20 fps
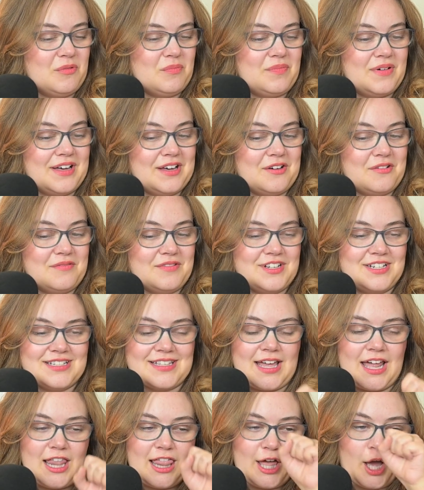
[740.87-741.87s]
But we just
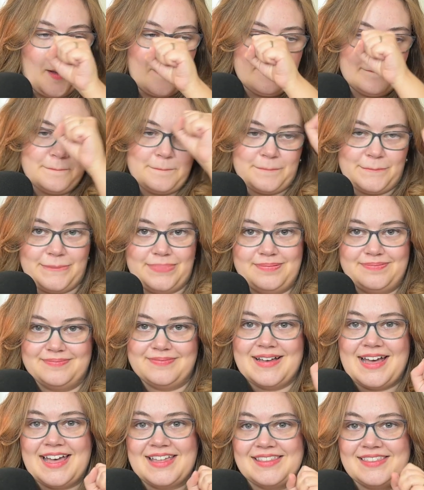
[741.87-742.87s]
kind of like,
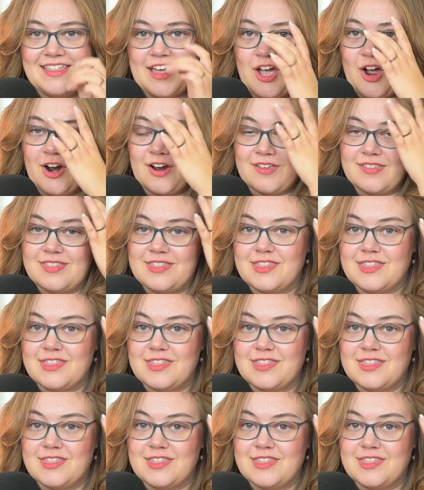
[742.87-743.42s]
and they are